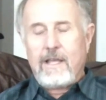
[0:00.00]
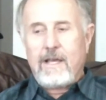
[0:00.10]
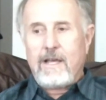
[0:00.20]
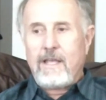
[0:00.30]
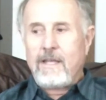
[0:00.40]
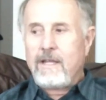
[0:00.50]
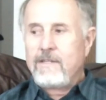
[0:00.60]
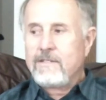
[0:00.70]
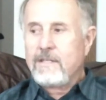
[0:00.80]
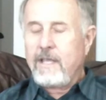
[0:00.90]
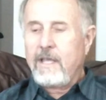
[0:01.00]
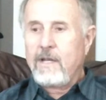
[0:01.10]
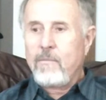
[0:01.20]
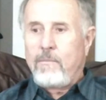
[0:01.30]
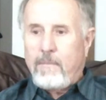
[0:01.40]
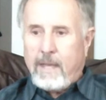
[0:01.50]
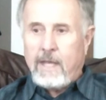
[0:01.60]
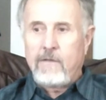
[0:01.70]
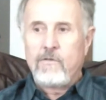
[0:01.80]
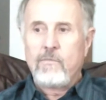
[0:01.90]
And I just can't
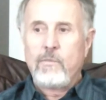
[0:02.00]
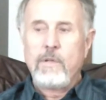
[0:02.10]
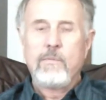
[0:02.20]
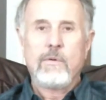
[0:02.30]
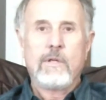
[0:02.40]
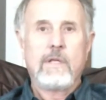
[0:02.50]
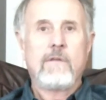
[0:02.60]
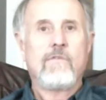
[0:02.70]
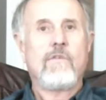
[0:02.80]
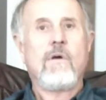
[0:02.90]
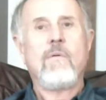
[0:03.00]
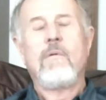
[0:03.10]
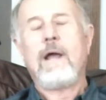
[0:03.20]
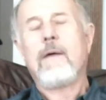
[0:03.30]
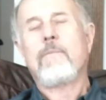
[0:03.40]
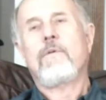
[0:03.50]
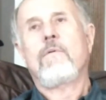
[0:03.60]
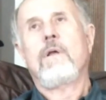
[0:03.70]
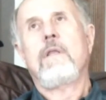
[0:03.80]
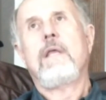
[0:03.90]
imagine people getting so wrapped
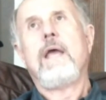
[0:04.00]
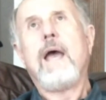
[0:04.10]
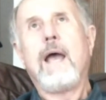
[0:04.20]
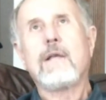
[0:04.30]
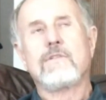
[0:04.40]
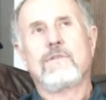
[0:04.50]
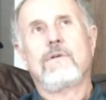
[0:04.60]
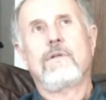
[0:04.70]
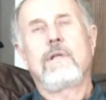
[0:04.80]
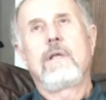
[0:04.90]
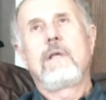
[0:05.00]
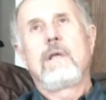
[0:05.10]
around the axle